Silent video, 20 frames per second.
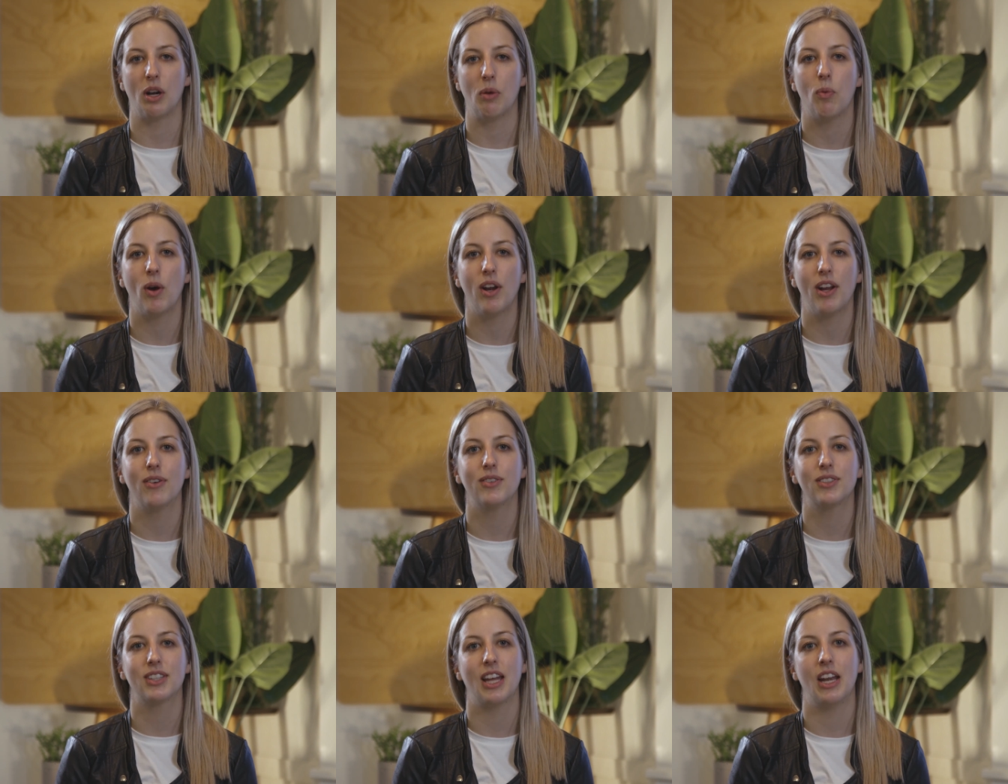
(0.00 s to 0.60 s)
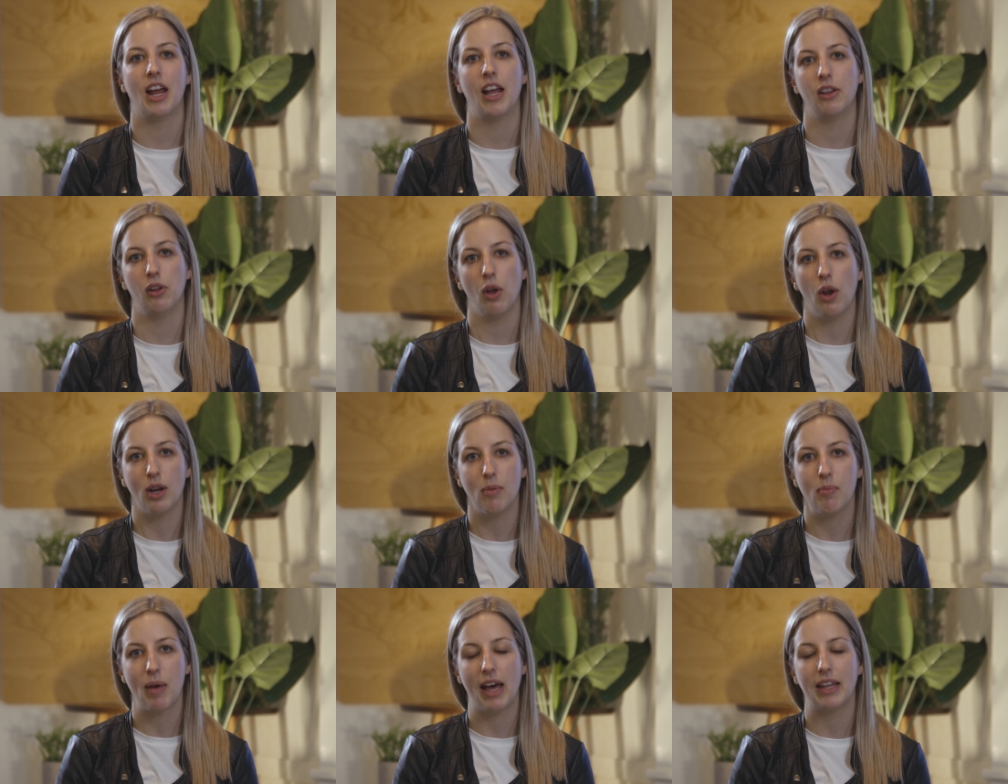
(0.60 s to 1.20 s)
What else can I
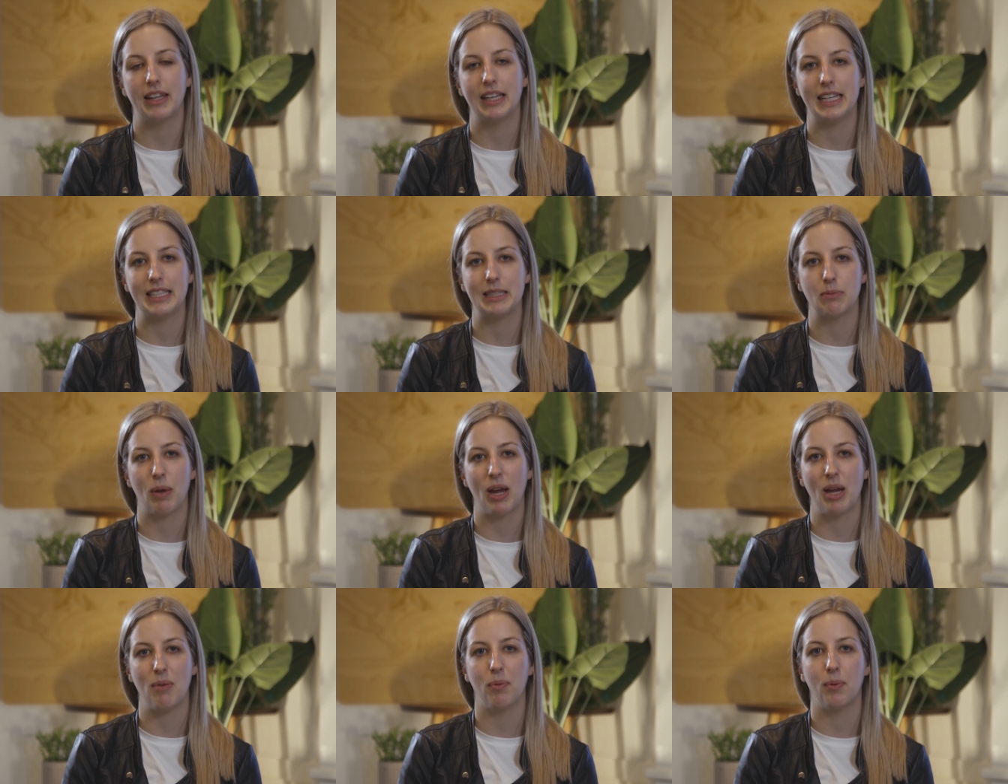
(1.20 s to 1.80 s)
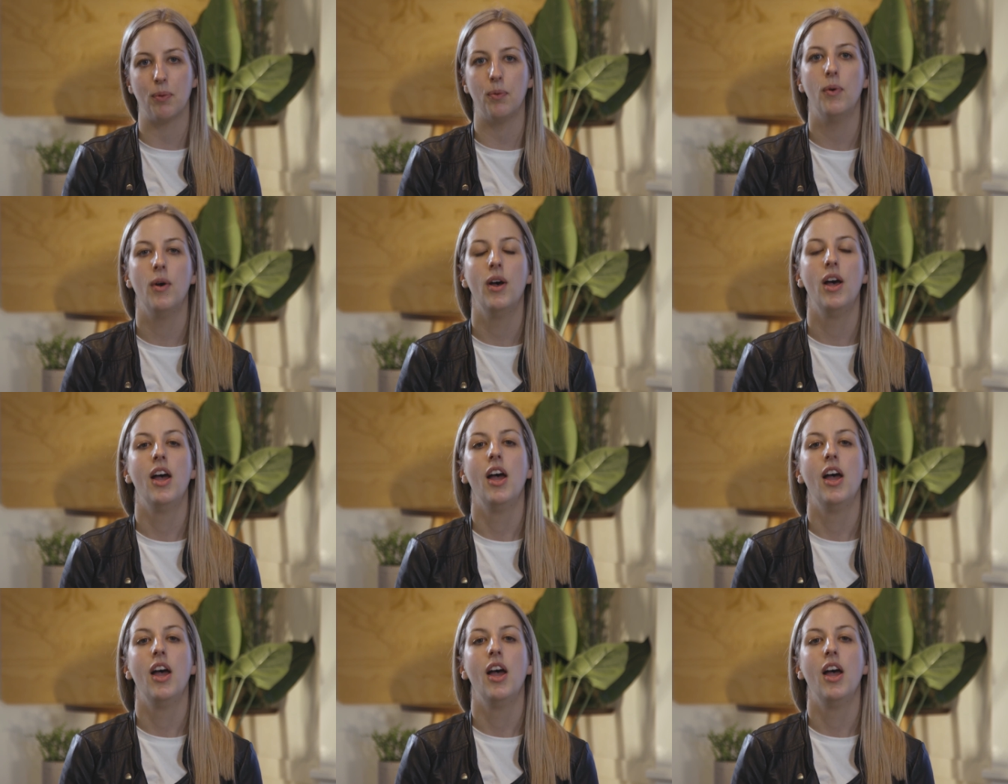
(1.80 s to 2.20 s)
learn about these people?